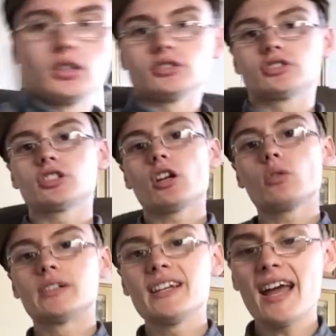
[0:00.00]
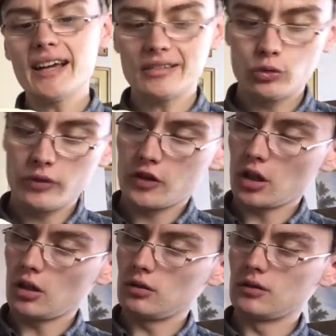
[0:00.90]
So next we've
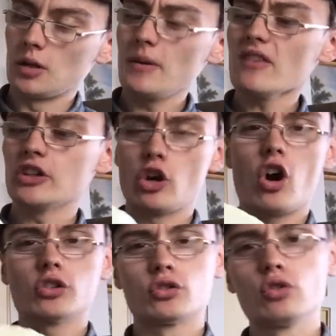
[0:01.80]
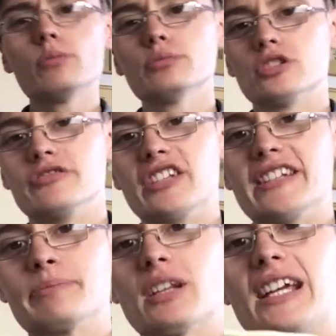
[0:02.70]
got a bit of an odd number of
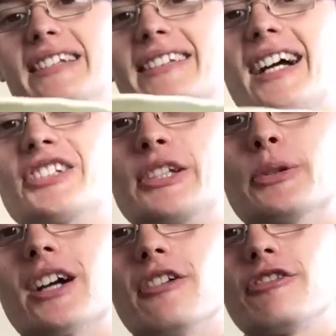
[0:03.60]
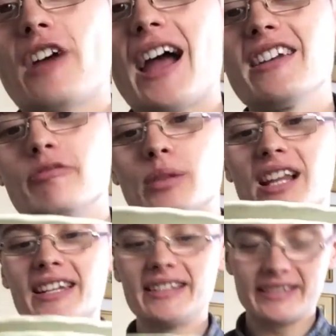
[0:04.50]
these plates actually. We've got five
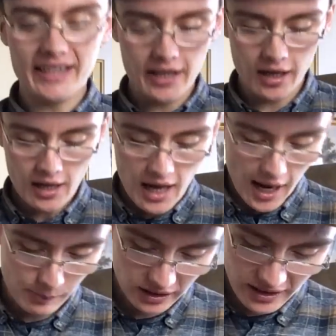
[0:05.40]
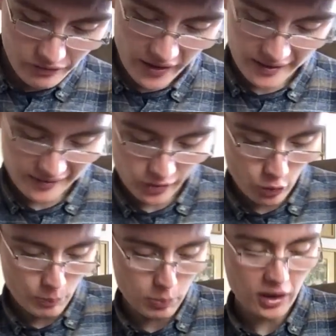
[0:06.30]
plates here. I believe they're
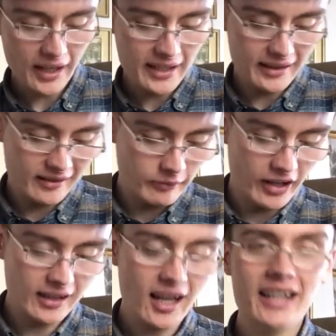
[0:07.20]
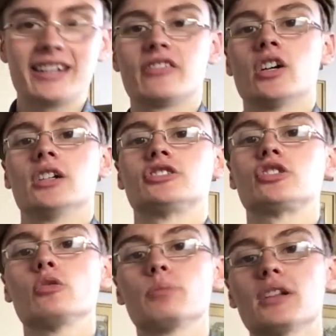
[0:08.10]
soup plates. They're like the
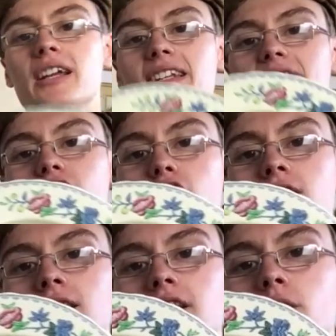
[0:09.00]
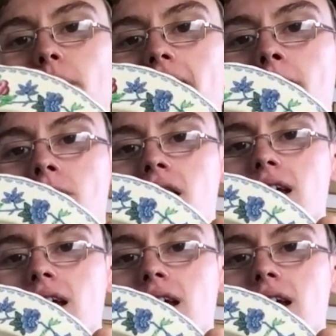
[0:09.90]
soup plates that are a little bit